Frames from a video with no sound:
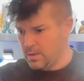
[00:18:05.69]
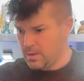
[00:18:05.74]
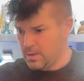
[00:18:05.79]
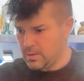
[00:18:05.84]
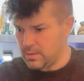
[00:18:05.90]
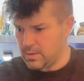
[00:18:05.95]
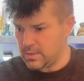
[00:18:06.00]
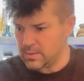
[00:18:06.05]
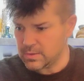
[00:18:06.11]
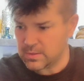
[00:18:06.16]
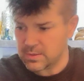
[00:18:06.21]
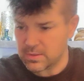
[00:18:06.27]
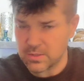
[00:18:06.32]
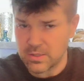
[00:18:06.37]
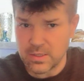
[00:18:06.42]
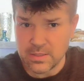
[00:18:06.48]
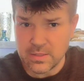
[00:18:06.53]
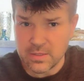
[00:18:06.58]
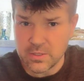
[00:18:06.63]

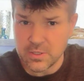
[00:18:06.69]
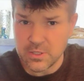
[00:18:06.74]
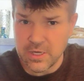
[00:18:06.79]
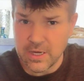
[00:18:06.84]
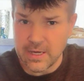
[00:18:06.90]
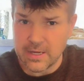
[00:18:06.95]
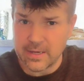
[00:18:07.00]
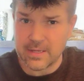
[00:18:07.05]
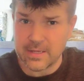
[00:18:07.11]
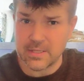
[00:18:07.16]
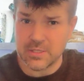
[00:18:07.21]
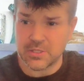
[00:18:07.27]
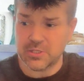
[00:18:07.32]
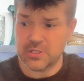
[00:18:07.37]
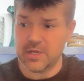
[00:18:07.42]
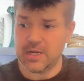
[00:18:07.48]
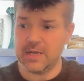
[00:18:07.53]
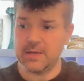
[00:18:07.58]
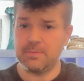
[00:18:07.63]
This jade
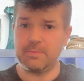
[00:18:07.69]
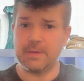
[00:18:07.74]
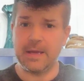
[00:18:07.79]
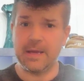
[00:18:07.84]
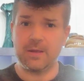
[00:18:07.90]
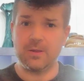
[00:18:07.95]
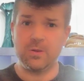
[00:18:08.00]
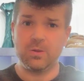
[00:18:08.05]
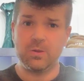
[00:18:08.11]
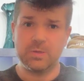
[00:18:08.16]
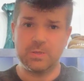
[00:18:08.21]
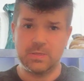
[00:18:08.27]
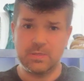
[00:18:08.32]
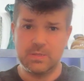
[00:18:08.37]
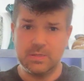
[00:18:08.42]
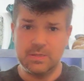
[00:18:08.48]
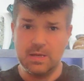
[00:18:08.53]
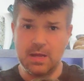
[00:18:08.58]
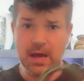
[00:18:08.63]
bangle is
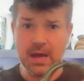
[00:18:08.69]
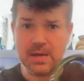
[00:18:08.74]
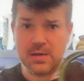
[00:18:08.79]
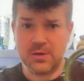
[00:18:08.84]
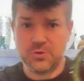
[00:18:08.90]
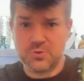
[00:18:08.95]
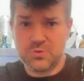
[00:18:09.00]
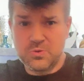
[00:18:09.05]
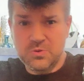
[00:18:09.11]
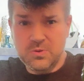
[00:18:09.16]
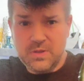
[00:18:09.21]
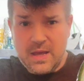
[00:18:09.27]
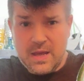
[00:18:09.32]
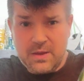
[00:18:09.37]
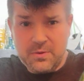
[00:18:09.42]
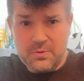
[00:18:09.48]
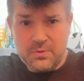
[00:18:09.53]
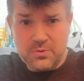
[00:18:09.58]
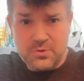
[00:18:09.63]
not that
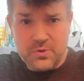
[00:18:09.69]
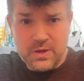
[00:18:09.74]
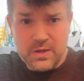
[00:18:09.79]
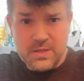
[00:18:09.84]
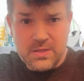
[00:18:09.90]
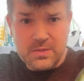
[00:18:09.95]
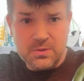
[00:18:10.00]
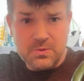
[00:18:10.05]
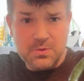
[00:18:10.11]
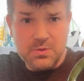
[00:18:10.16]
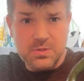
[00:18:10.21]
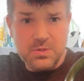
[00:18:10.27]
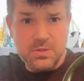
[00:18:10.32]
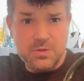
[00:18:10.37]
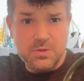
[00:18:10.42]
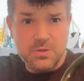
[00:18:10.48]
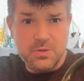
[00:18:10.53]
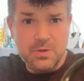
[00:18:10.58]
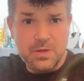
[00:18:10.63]
translucent,
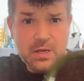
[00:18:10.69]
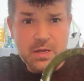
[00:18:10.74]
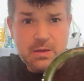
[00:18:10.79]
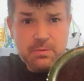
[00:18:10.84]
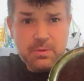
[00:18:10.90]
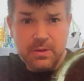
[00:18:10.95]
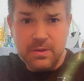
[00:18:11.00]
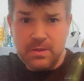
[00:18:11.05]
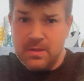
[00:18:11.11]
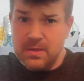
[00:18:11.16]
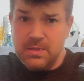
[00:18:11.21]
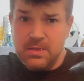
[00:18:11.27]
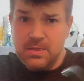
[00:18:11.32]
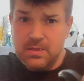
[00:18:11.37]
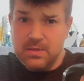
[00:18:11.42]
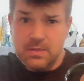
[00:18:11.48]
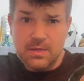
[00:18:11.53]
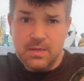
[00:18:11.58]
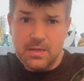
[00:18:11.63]
but this
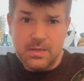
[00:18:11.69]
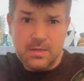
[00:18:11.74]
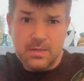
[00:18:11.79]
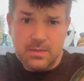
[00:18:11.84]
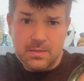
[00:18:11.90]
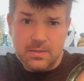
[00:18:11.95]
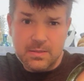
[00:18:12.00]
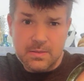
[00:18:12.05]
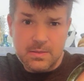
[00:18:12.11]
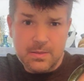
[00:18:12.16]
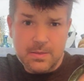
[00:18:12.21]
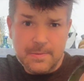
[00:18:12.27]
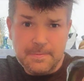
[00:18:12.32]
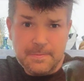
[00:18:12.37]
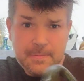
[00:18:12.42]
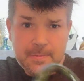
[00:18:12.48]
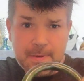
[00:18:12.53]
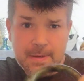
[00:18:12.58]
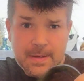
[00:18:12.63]
thing's
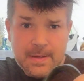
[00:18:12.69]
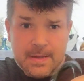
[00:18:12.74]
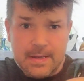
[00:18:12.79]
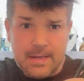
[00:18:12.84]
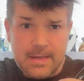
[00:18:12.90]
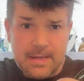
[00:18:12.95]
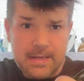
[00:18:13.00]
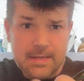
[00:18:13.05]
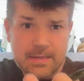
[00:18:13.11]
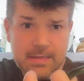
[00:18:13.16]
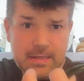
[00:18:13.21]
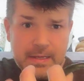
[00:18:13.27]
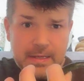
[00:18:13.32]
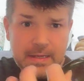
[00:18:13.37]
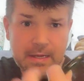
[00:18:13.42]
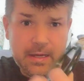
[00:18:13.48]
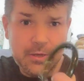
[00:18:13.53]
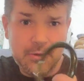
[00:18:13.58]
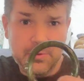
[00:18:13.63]
easily
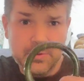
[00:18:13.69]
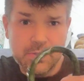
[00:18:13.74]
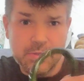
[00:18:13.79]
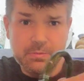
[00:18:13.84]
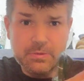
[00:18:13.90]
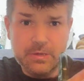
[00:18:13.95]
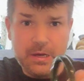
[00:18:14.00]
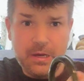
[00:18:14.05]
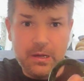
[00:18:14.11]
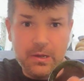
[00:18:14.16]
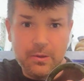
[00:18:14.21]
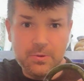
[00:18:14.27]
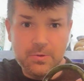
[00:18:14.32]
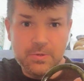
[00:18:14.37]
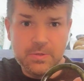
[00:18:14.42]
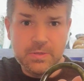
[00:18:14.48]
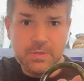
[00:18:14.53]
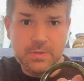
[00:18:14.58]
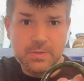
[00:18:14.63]
hundreds of dollars.